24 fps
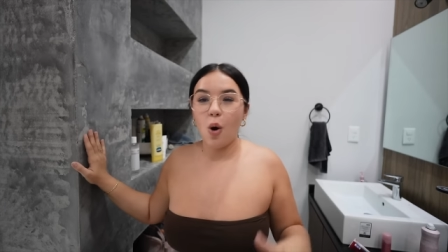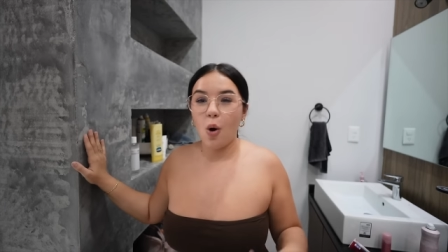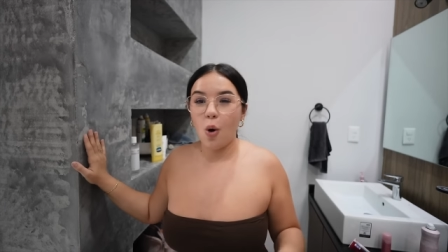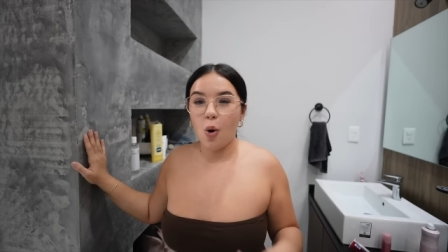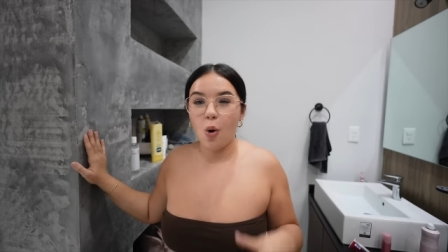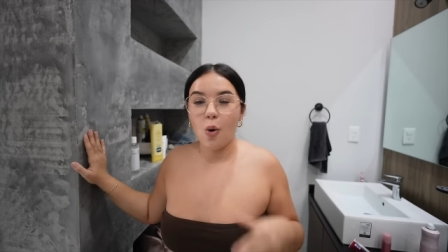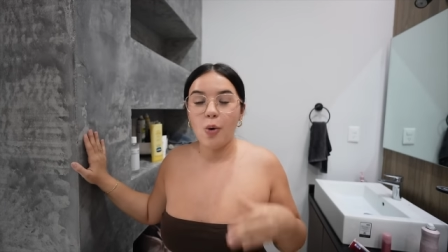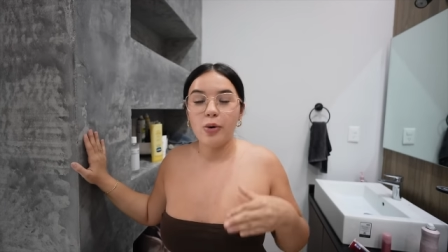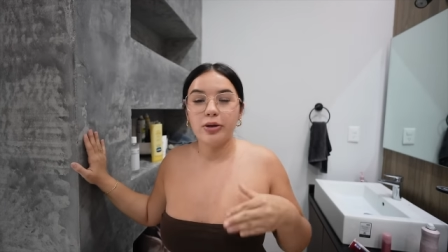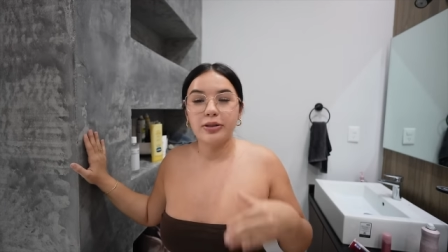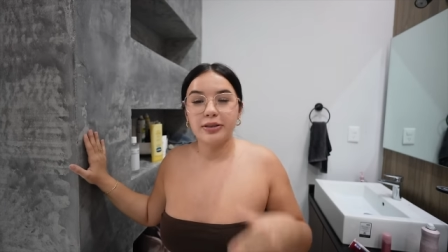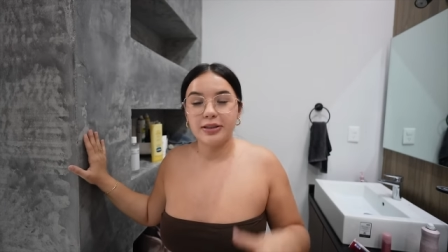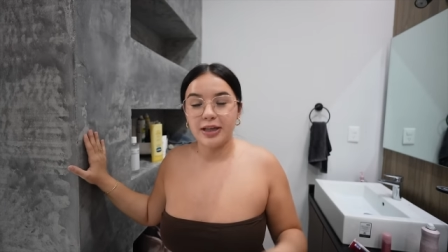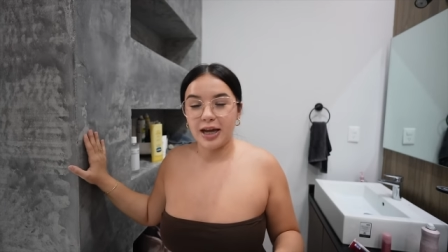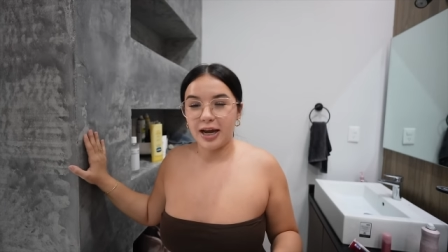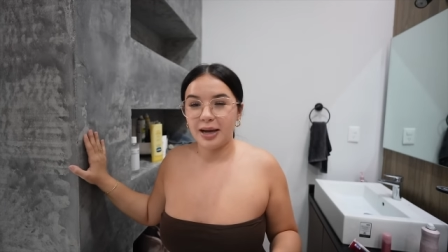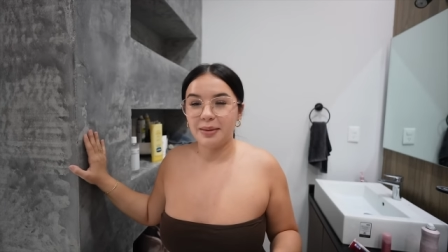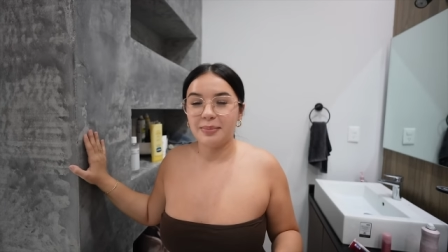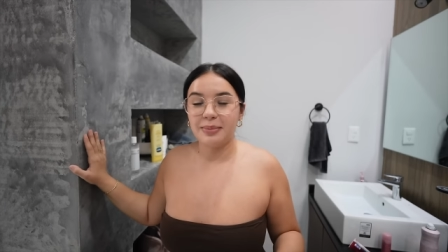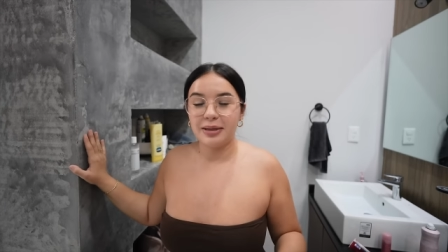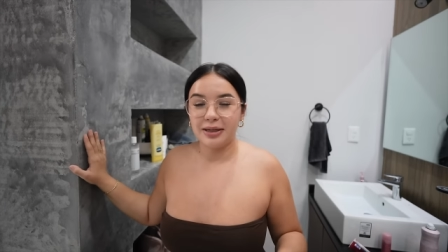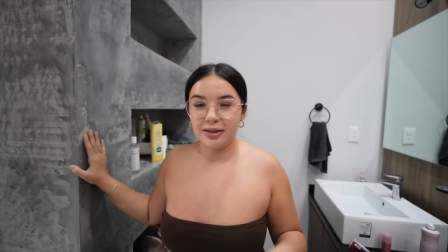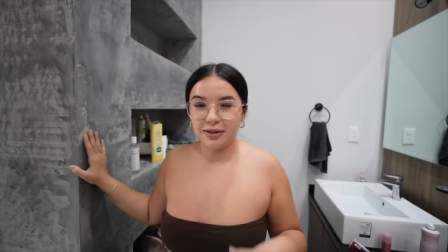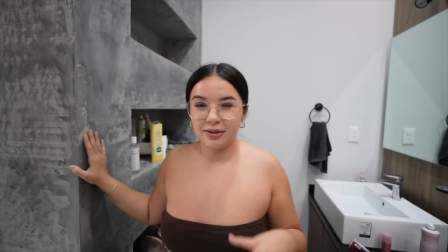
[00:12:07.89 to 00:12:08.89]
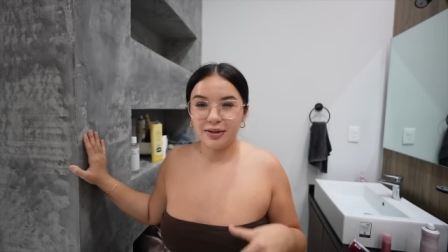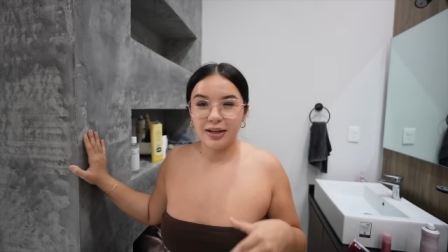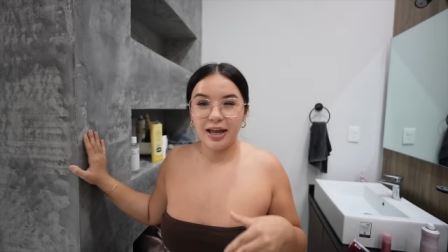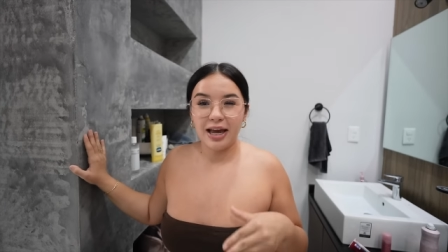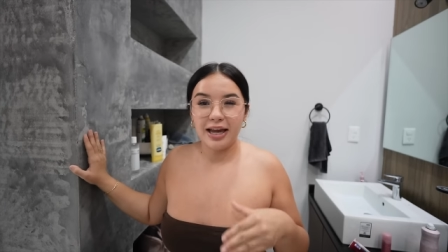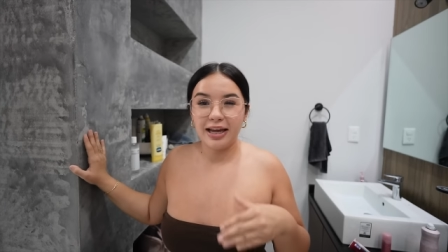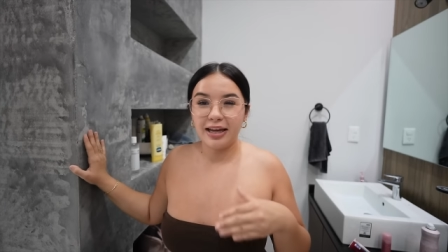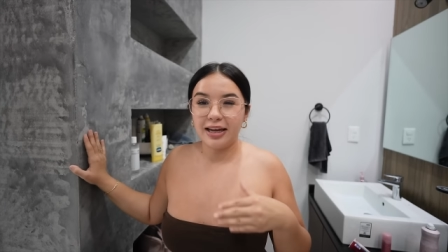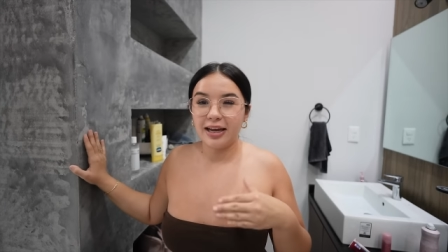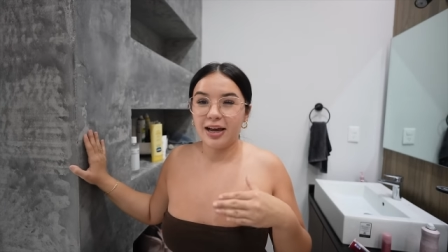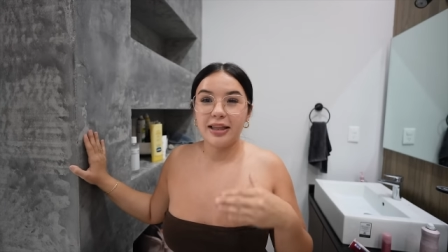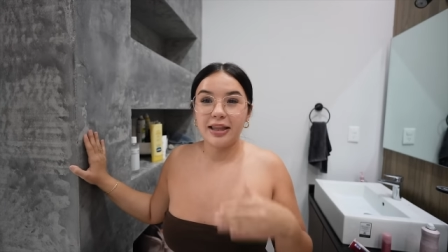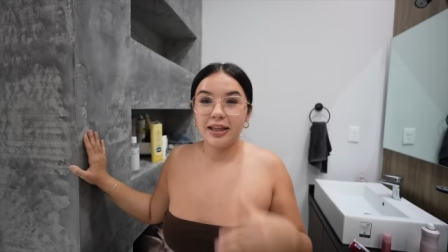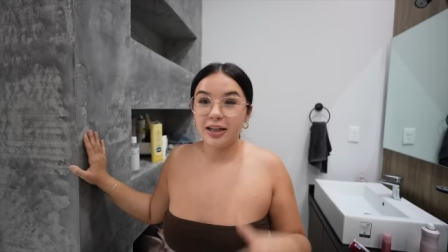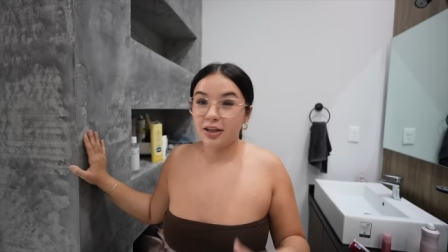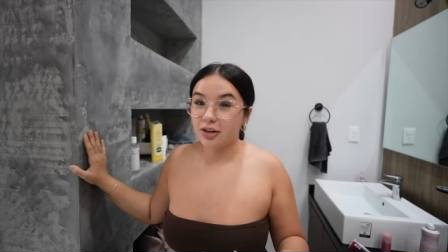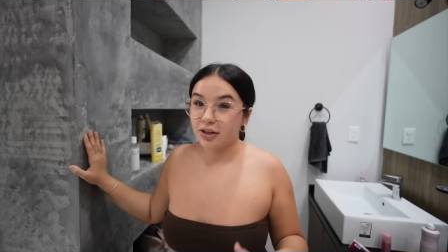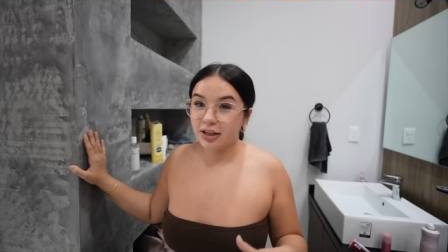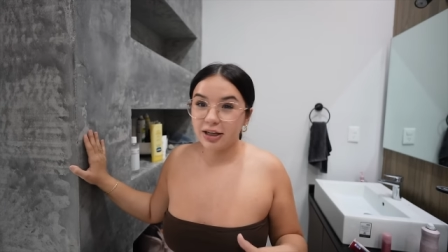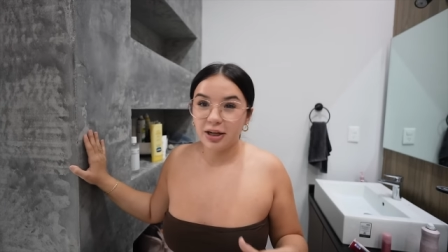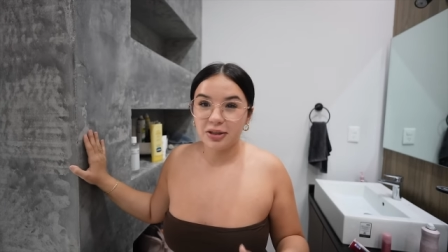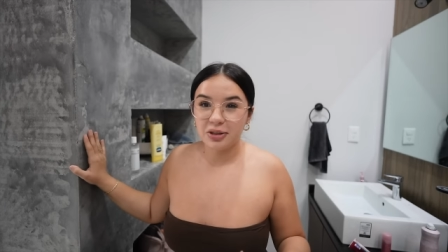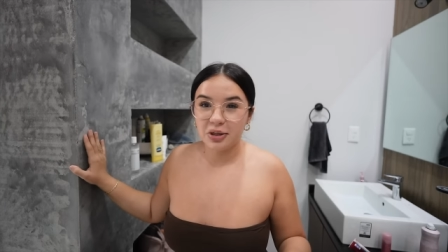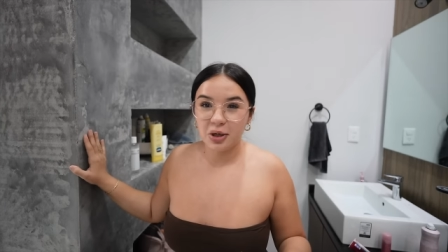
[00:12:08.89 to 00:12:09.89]
own time here, like
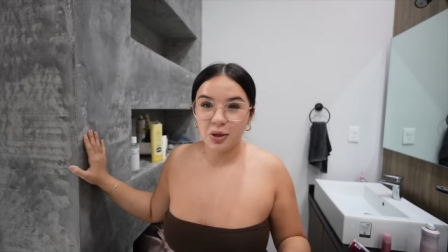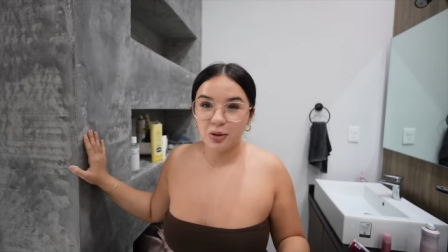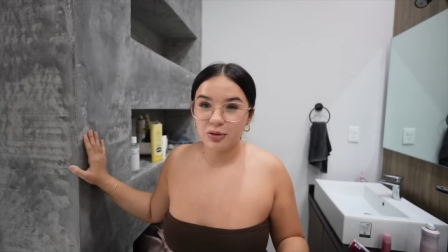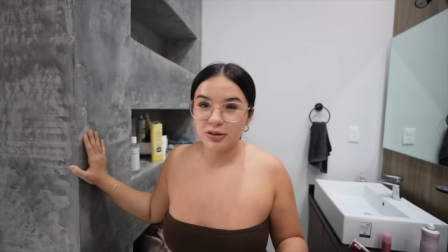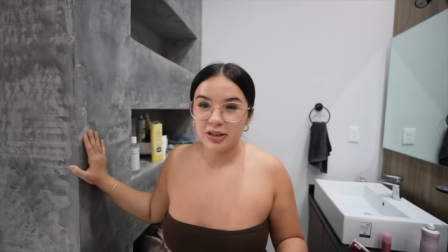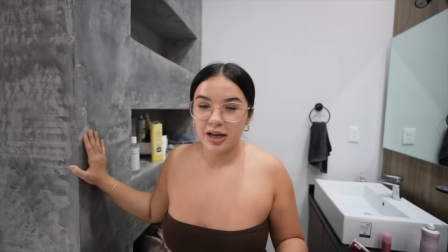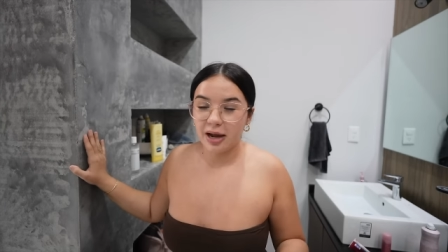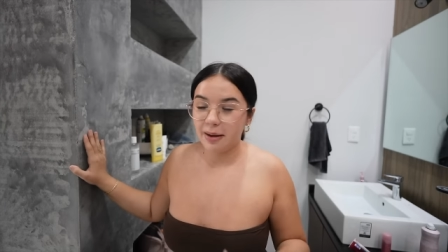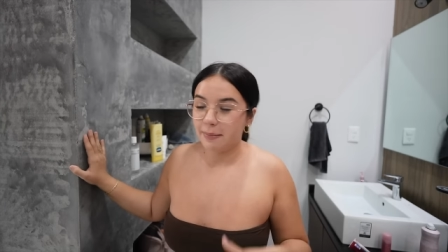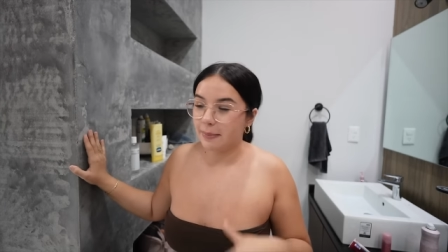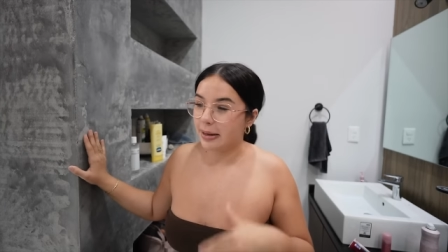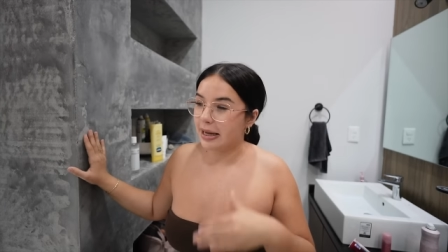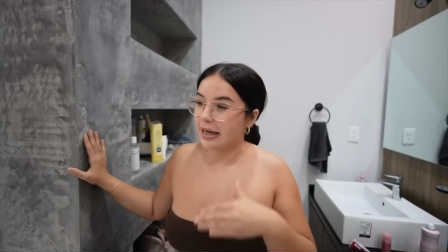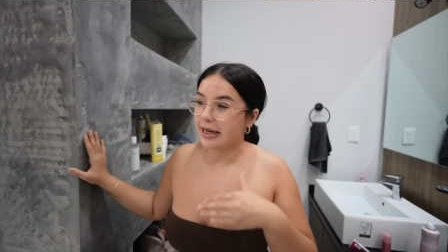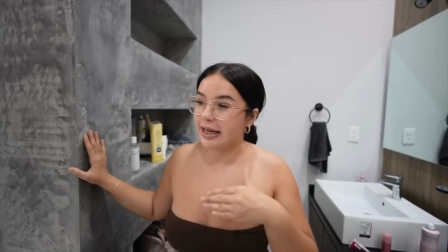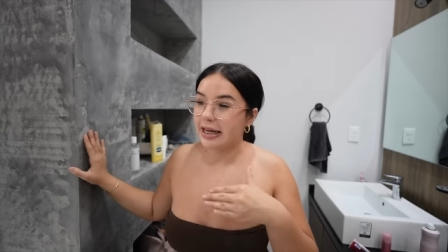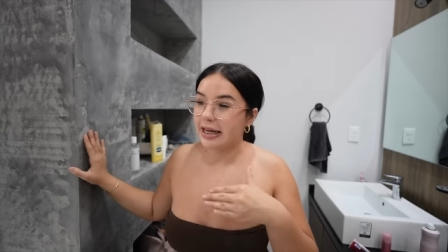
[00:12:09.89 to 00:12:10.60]
literally on their own time and